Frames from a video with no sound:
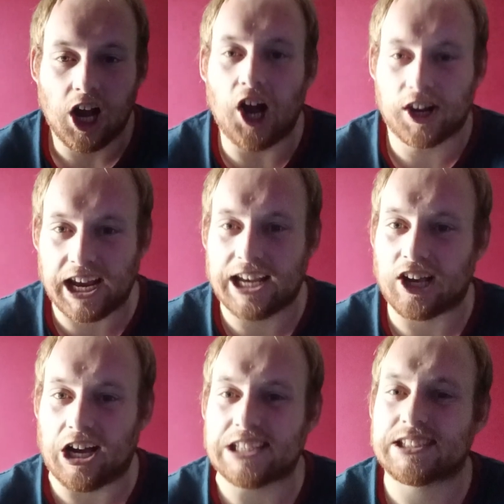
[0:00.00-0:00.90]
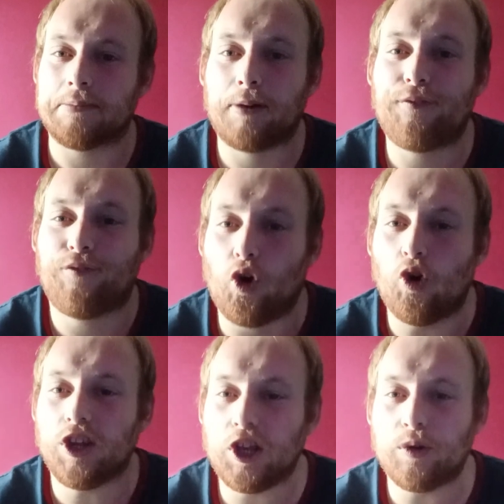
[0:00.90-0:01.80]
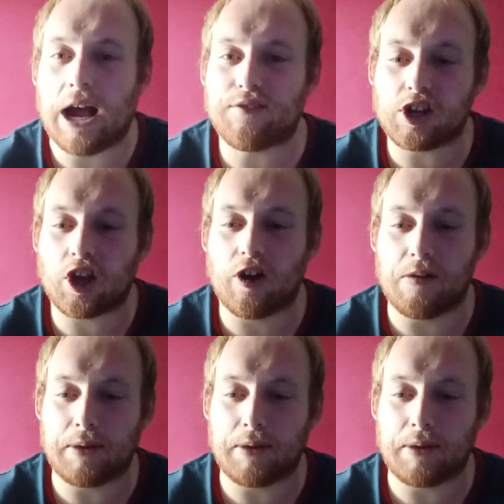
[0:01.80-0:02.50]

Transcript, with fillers: Okay, guys, before you have a go